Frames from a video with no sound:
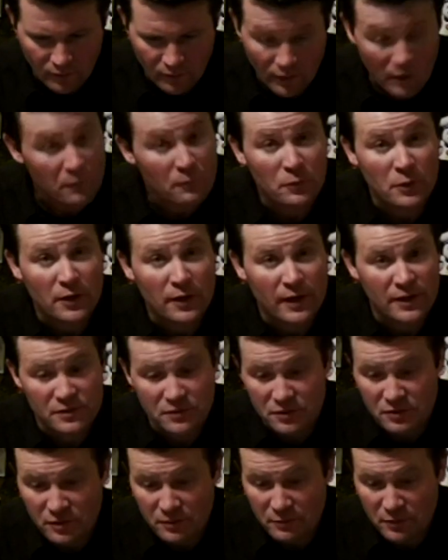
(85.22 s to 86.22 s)
And we're going to
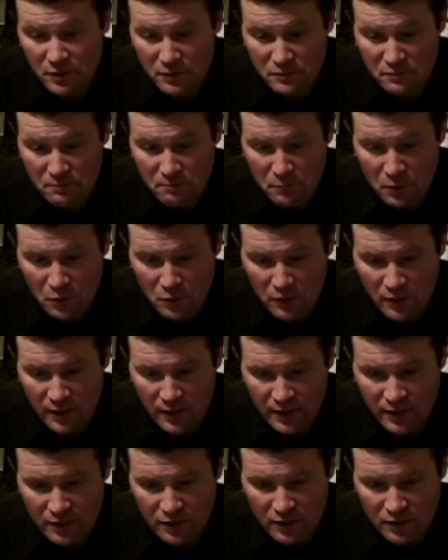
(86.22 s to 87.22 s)
answer some of those
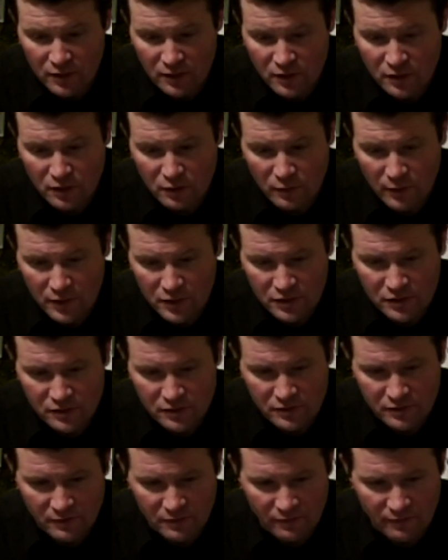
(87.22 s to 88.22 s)
burning
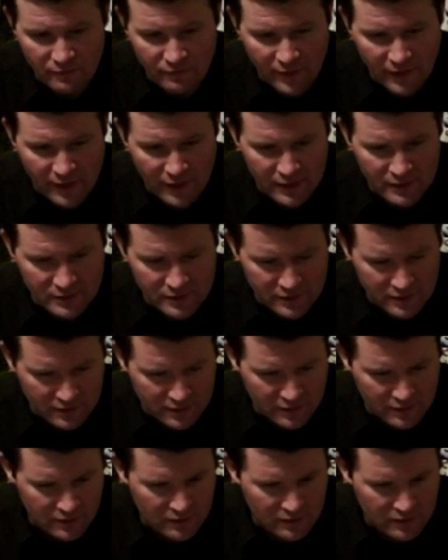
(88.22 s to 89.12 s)
questions that the fans